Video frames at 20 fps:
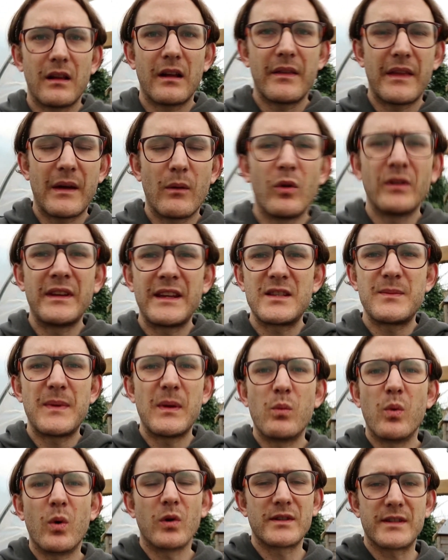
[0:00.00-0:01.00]
they will need to
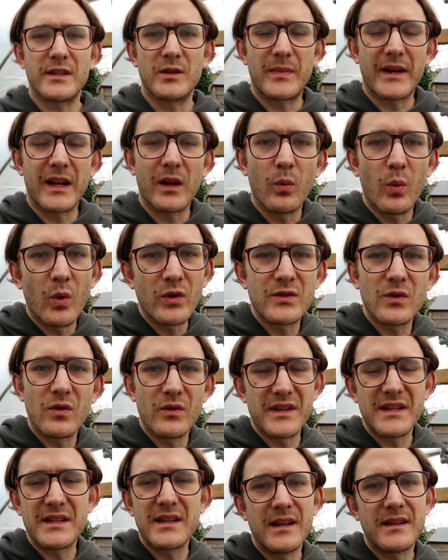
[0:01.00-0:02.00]
be watered, but I'll water
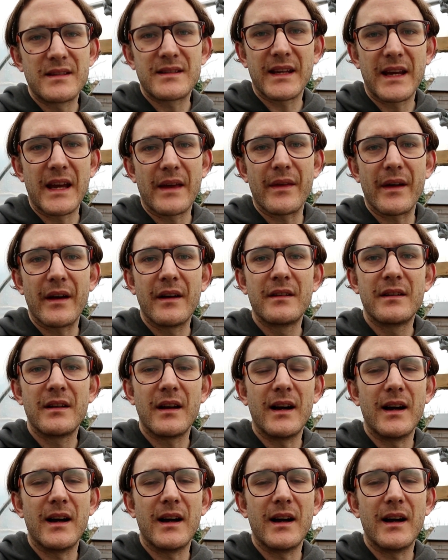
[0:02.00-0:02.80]
all the seeds together